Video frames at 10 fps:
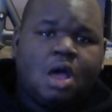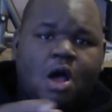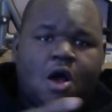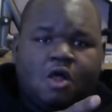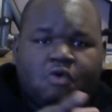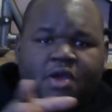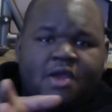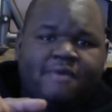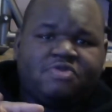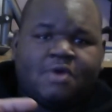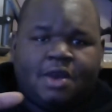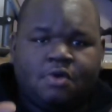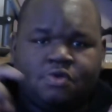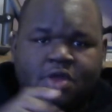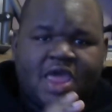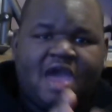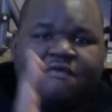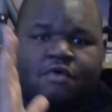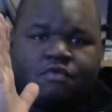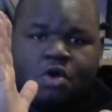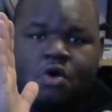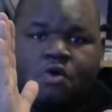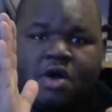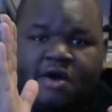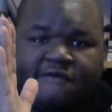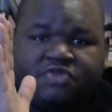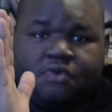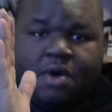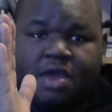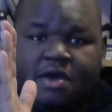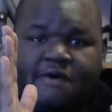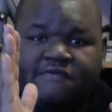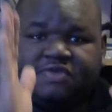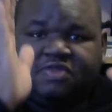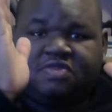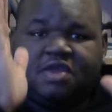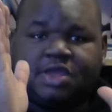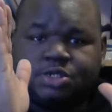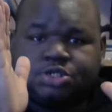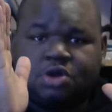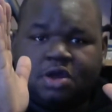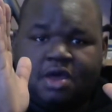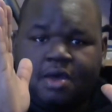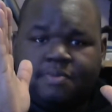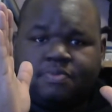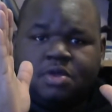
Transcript: all the way up. So I know you can have a row of 12 sticking straight up.